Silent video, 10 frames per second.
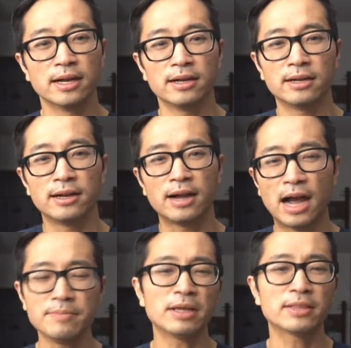
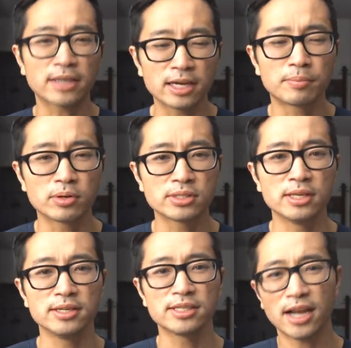I'm not the kind of person
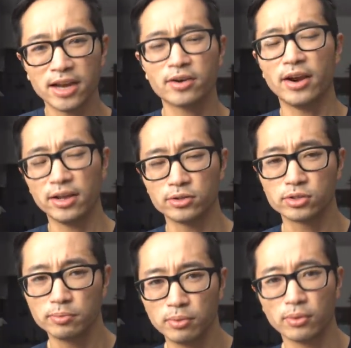that needs higher ankle
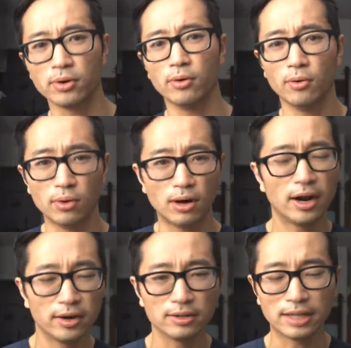support or
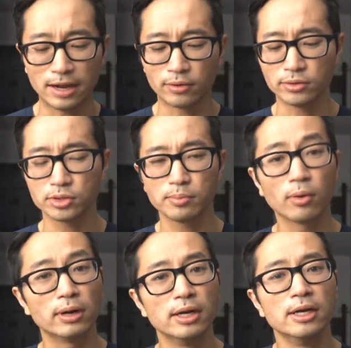higher lateral
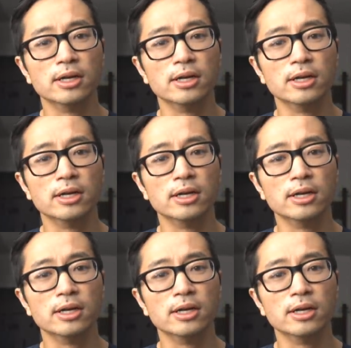support.